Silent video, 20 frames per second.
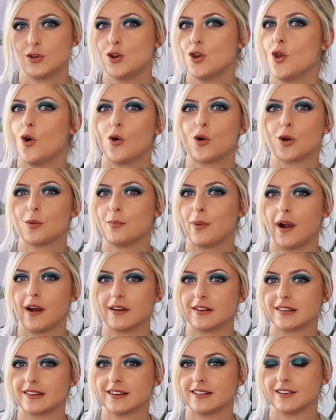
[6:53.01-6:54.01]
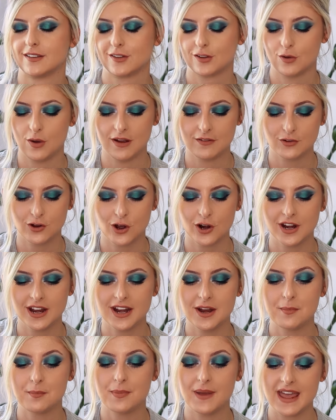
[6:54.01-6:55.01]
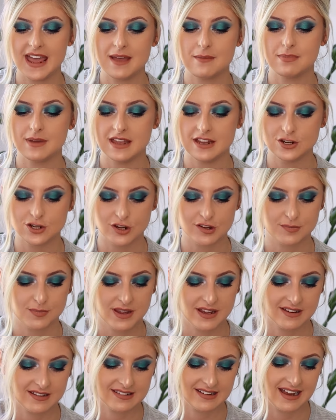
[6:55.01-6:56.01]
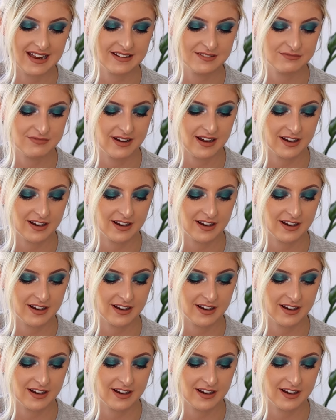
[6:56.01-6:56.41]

no comparison. So I've got in a baby just because I,